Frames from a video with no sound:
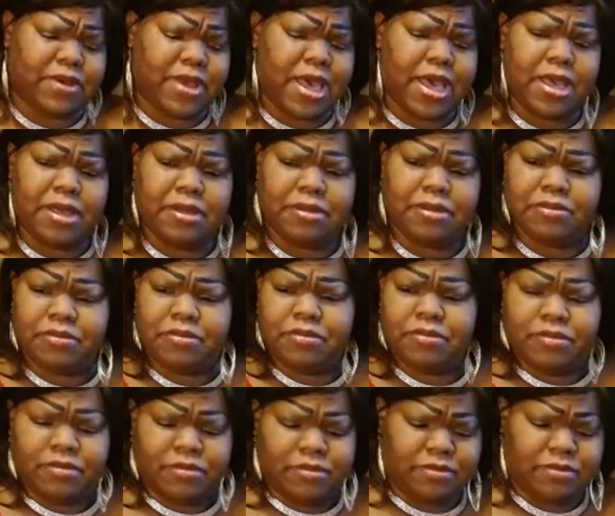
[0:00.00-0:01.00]
okay?
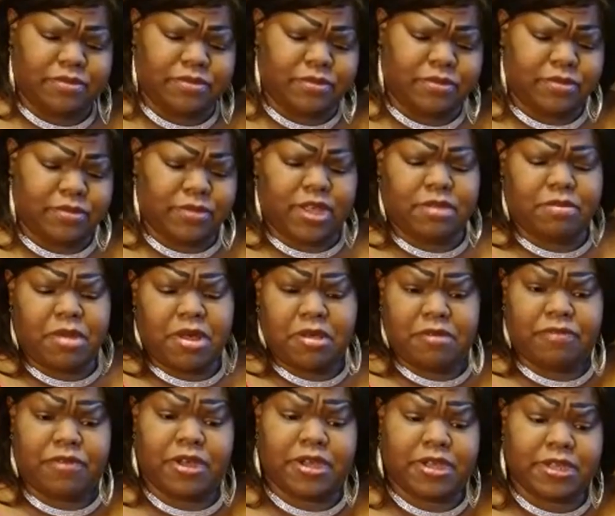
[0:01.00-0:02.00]
These
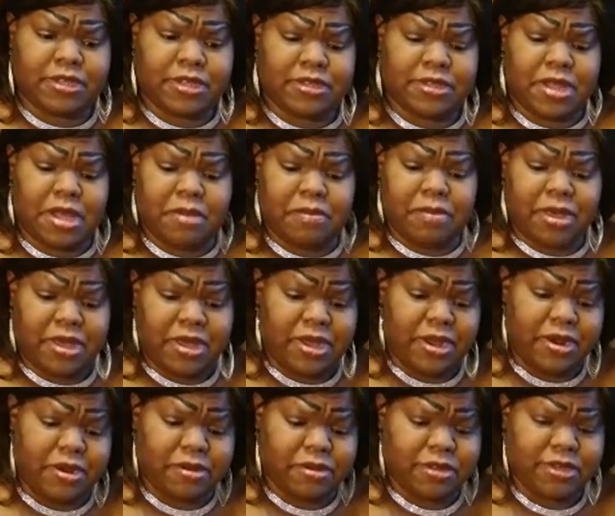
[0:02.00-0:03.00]
motherfuckers is up in
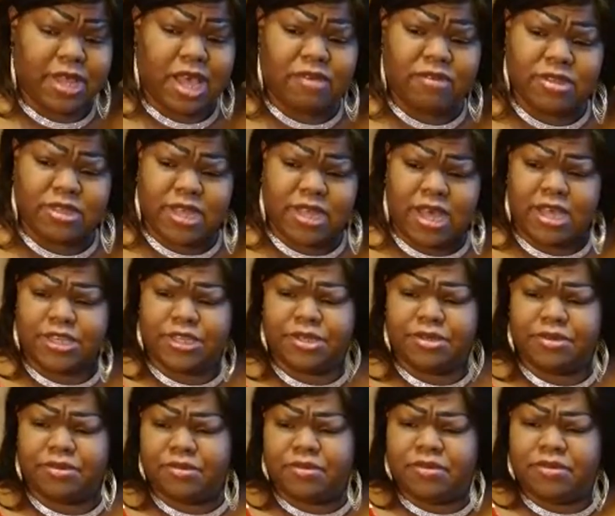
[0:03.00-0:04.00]
here sabotaging.